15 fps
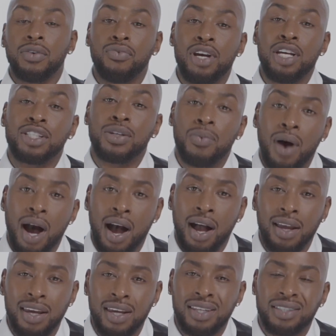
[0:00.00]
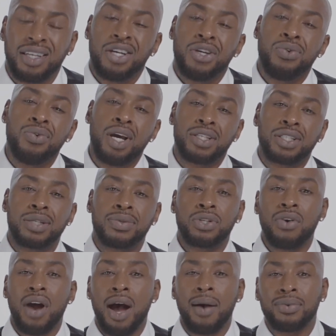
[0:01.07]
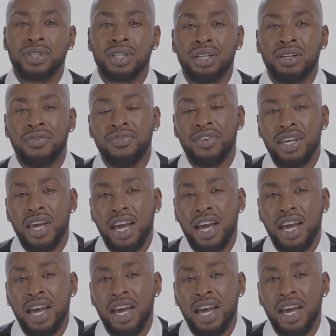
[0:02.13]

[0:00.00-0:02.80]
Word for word: the reason why is you ain't subscribed to the